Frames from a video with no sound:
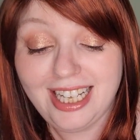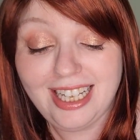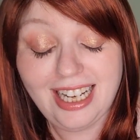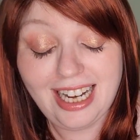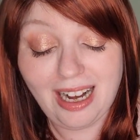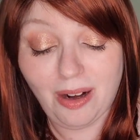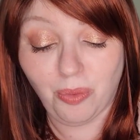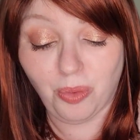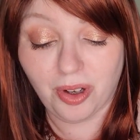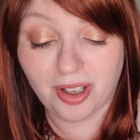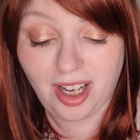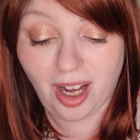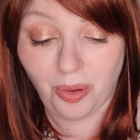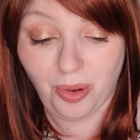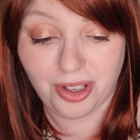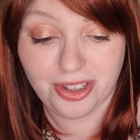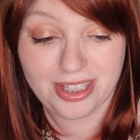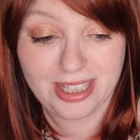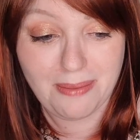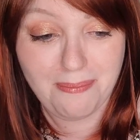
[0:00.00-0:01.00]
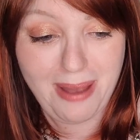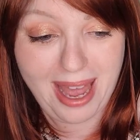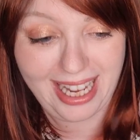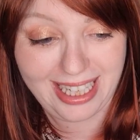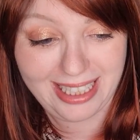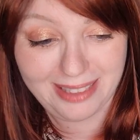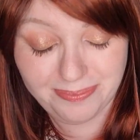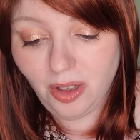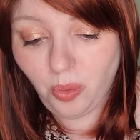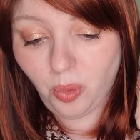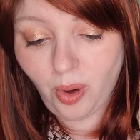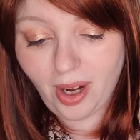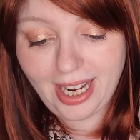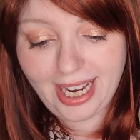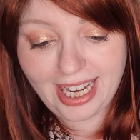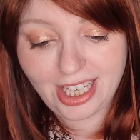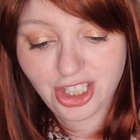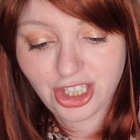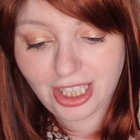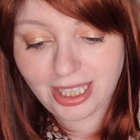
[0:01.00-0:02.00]
and we'll go on to May. What I
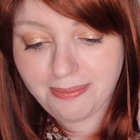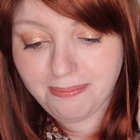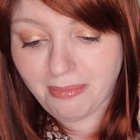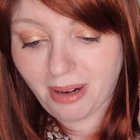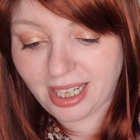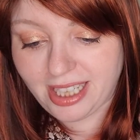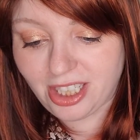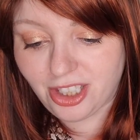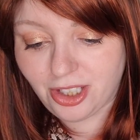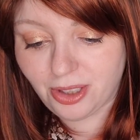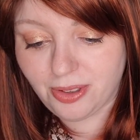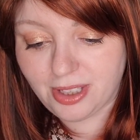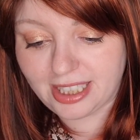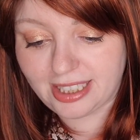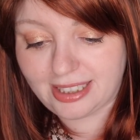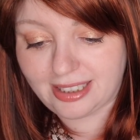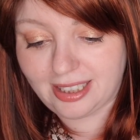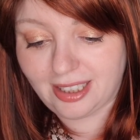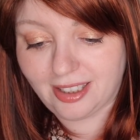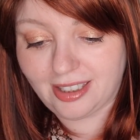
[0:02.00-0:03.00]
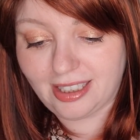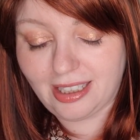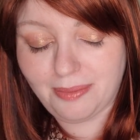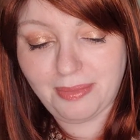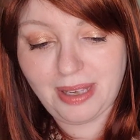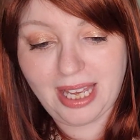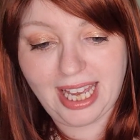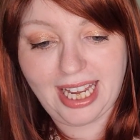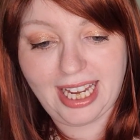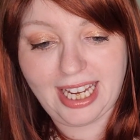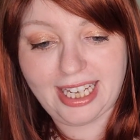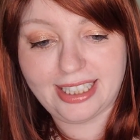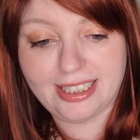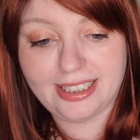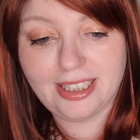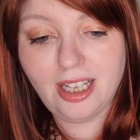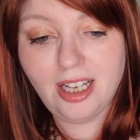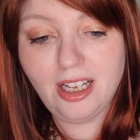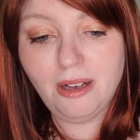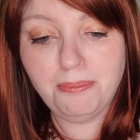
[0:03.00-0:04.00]
actually might do this time
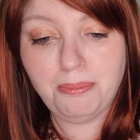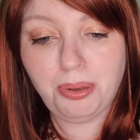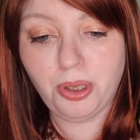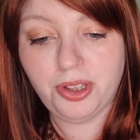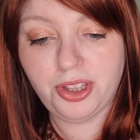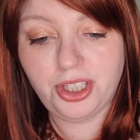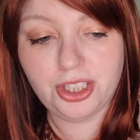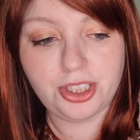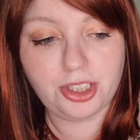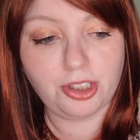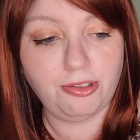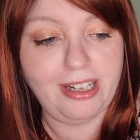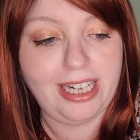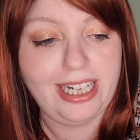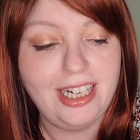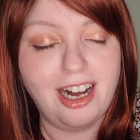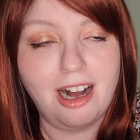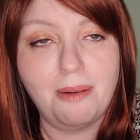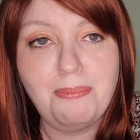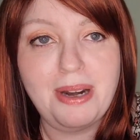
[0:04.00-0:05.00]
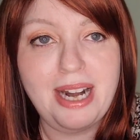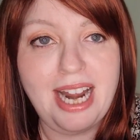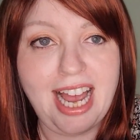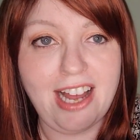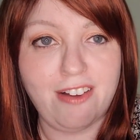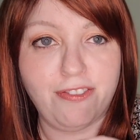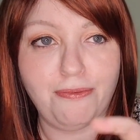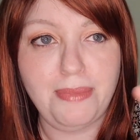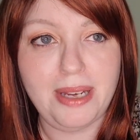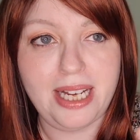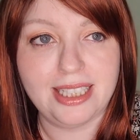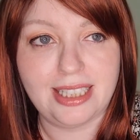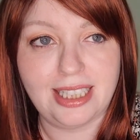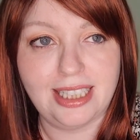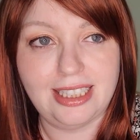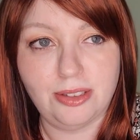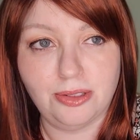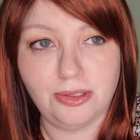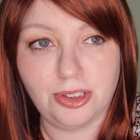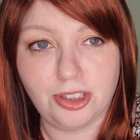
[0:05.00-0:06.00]
is put the screen up and have me as a
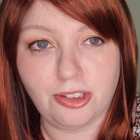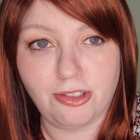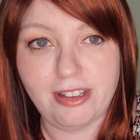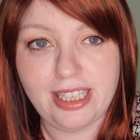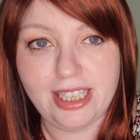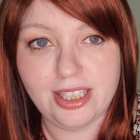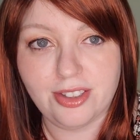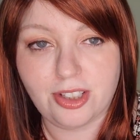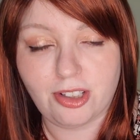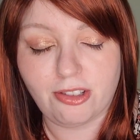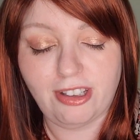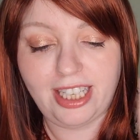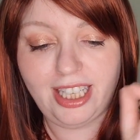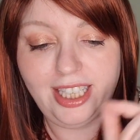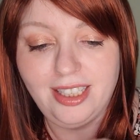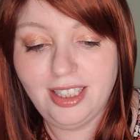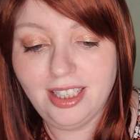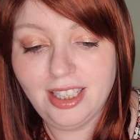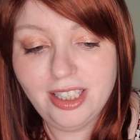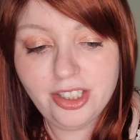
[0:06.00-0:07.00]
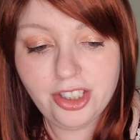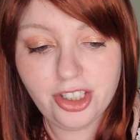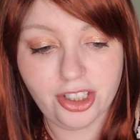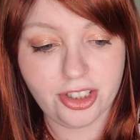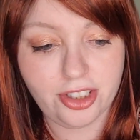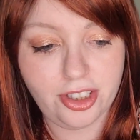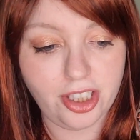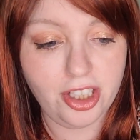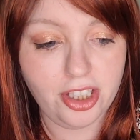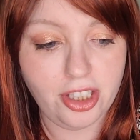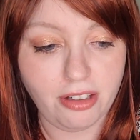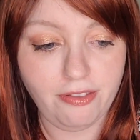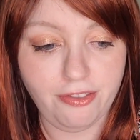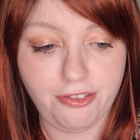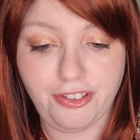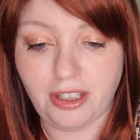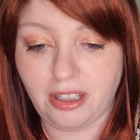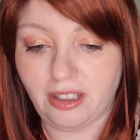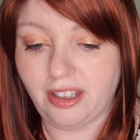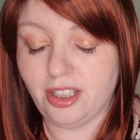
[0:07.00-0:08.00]
little screen, just so you don't
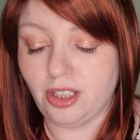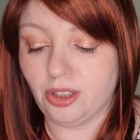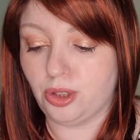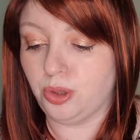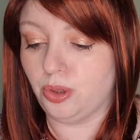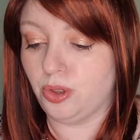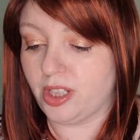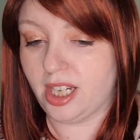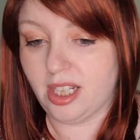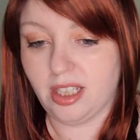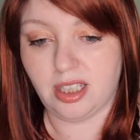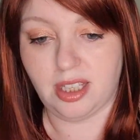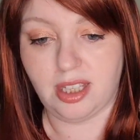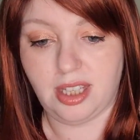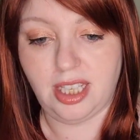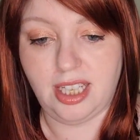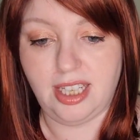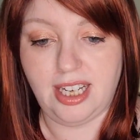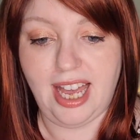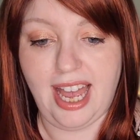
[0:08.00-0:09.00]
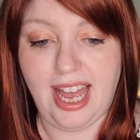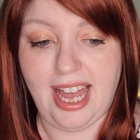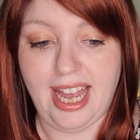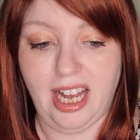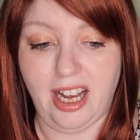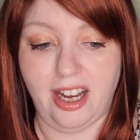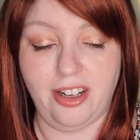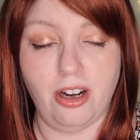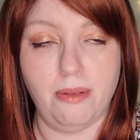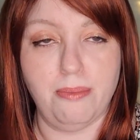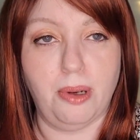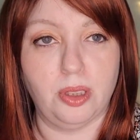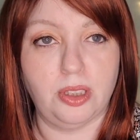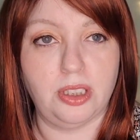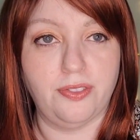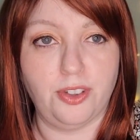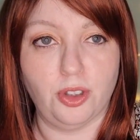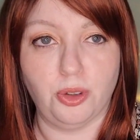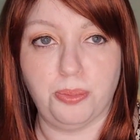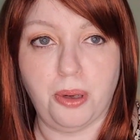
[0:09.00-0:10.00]
feel like you're talking to thin air. I know most
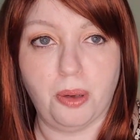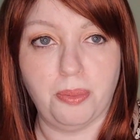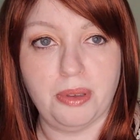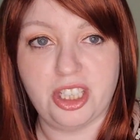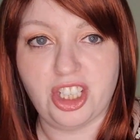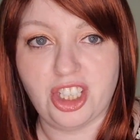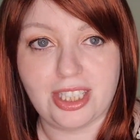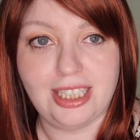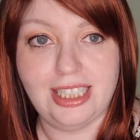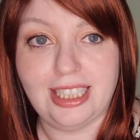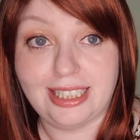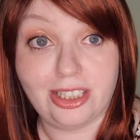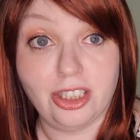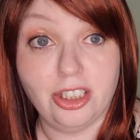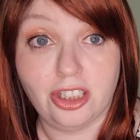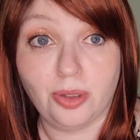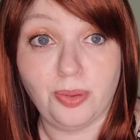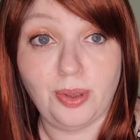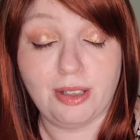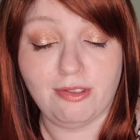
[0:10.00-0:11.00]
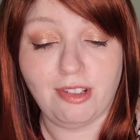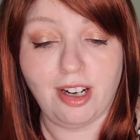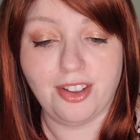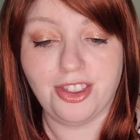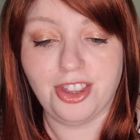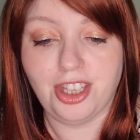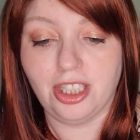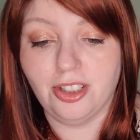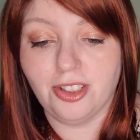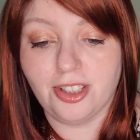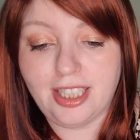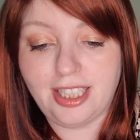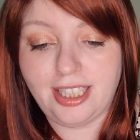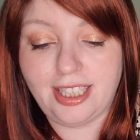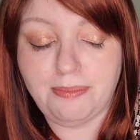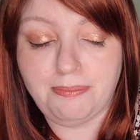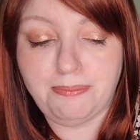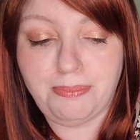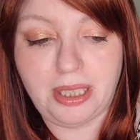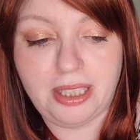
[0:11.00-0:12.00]
of you will probably just listen to it rather than look at
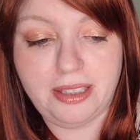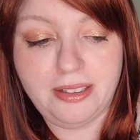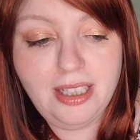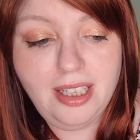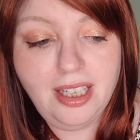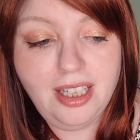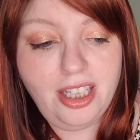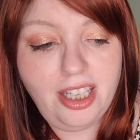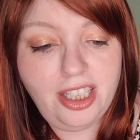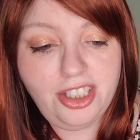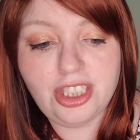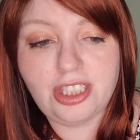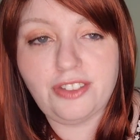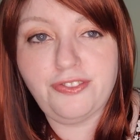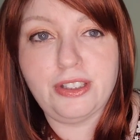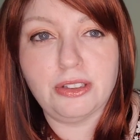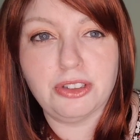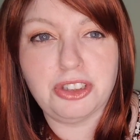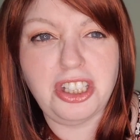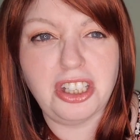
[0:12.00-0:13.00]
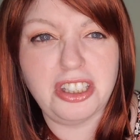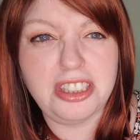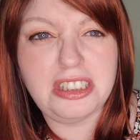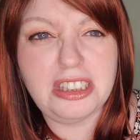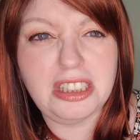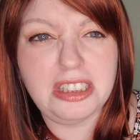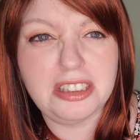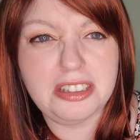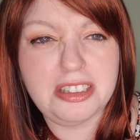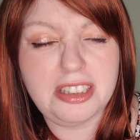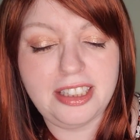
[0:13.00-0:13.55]
it, but it just feels nicer, doesn't